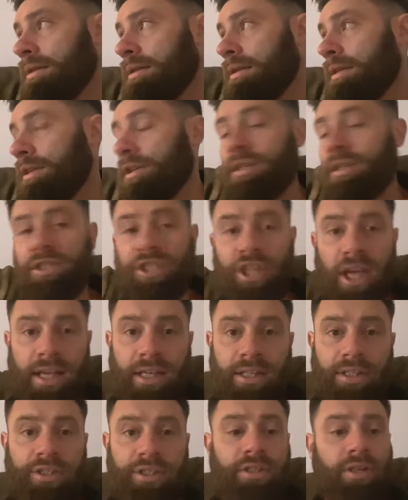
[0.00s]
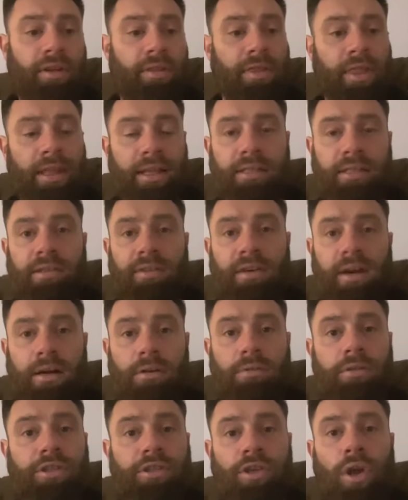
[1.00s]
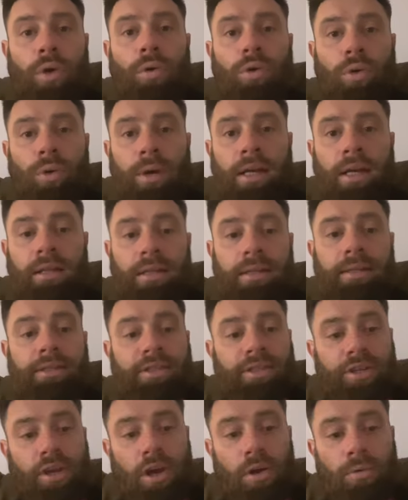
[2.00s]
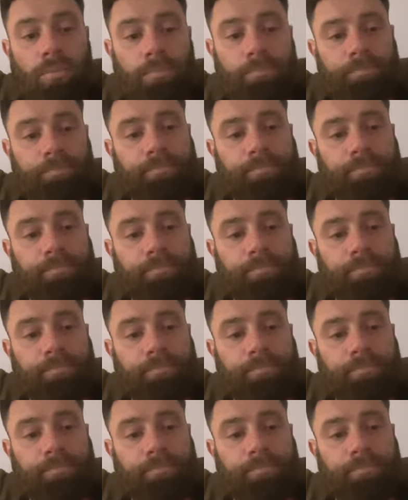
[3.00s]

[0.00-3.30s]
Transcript: you can change things around so quickly. So